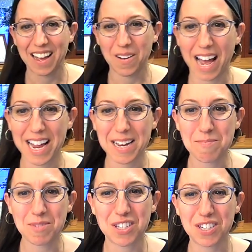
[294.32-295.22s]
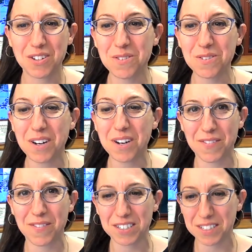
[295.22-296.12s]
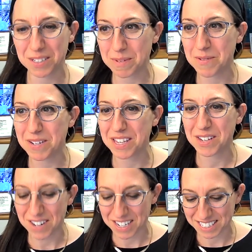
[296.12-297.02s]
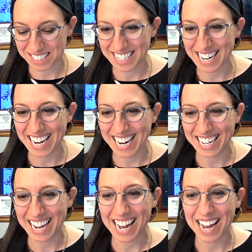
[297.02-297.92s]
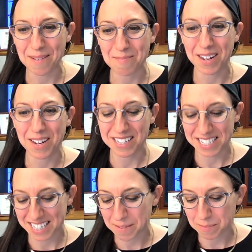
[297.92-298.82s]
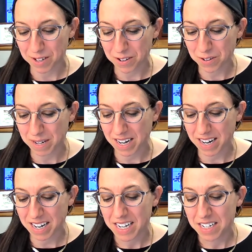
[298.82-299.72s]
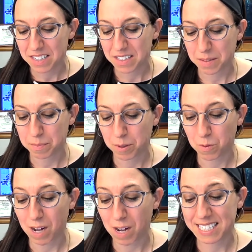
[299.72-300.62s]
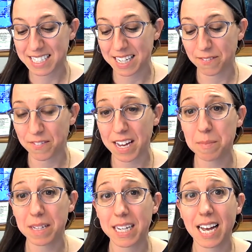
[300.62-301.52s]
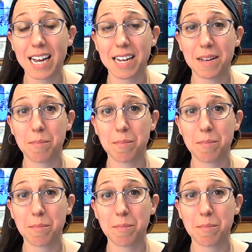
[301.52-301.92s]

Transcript: I am so thrilled to be with you all tonight on this Lag BaOmer. To the Piwosky family, I am